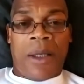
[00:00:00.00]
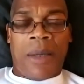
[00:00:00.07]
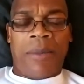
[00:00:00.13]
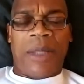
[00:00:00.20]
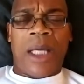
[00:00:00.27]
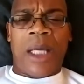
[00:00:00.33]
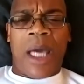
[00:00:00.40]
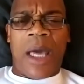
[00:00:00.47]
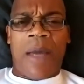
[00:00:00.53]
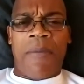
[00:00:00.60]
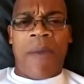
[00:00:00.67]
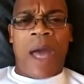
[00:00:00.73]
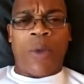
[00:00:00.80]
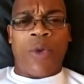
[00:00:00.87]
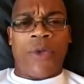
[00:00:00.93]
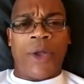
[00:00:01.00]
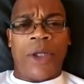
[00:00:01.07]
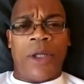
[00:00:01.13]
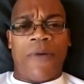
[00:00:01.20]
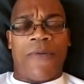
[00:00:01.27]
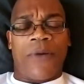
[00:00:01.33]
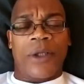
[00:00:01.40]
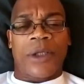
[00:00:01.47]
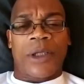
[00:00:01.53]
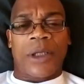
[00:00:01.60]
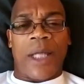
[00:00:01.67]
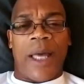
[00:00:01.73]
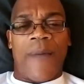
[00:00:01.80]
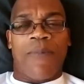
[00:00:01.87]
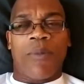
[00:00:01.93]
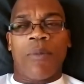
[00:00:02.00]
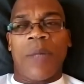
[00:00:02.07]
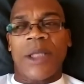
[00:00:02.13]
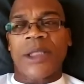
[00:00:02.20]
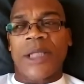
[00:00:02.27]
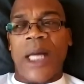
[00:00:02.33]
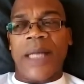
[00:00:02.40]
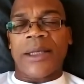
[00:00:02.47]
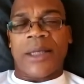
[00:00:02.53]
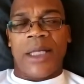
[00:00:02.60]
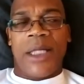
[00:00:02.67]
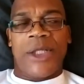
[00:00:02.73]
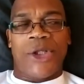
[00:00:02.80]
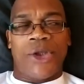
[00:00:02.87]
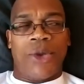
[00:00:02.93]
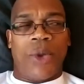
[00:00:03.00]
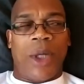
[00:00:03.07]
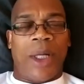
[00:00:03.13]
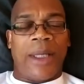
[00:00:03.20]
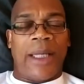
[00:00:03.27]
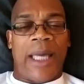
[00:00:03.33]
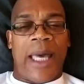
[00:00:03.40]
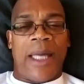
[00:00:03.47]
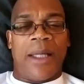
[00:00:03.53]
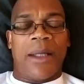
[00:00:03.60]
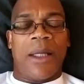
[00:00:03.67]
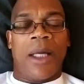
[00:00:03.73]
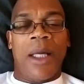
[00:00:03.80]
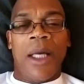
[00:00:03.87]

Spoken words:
But they came back with a different slant. Must I teach you again?